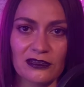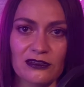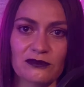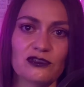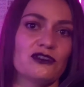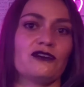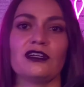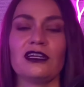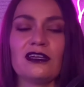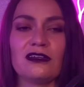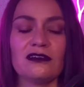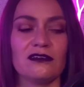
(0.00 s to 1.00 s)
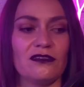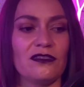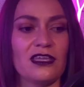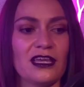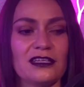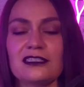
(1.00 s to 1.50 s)
during
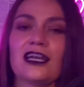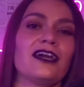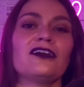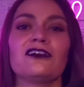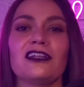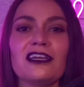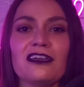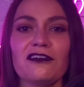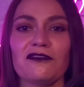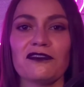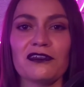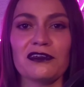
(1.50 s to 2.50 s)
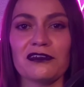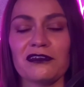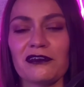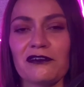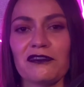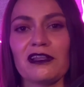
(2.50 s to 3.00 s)
the entirety of the
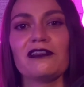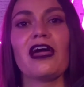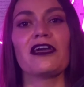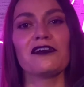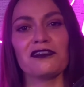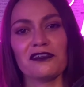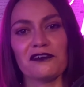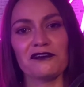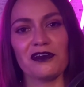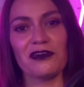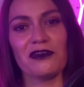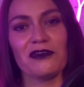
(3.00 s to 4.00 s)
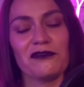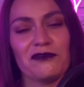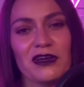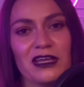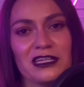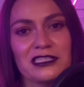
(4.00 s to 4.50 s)
length of
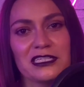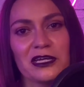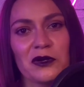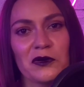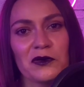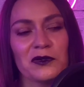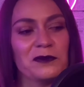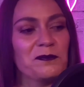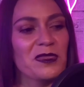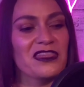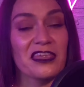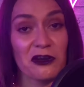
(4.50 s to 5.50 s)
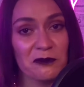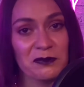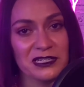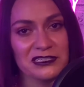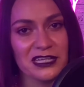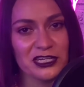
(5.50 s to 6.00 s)
a single
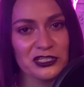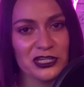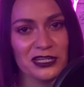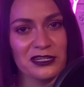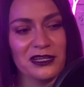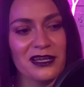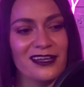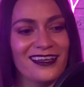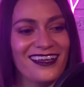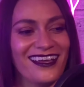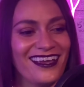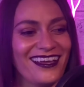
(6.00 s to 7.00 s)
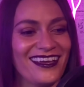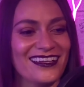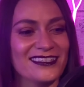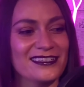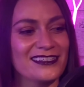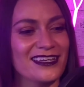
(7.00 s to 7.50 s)
therapy session,
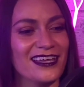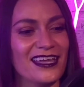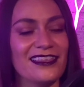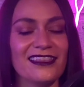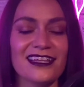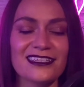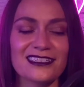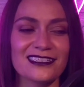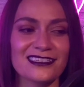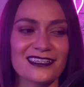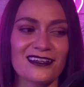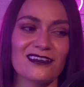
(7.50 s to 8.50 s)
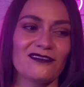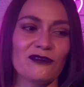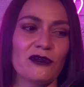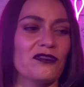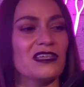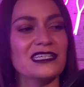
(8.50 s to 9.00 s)
and in this
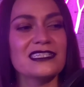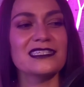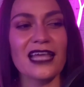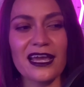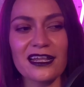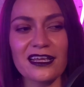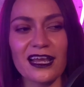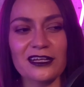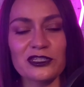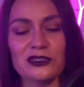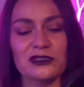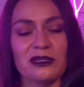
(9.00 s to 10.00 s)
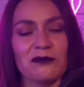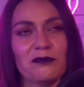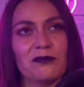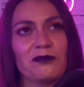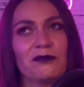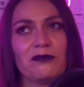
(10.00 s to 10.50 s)
setting actually
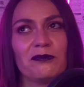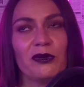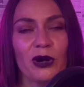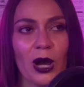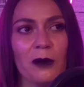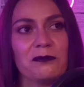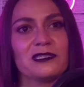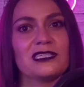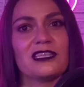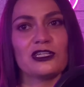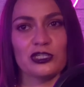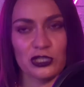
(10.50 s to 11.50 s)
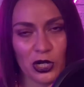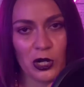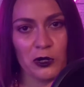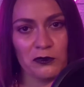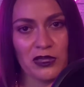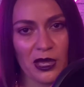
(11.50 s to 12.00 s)
prompts
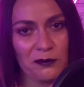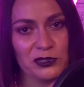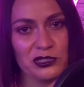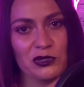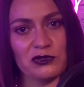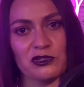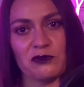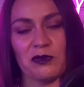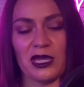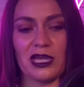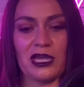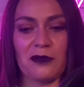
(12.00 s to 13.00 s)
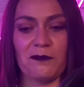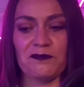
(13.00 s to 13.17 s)
the episode to be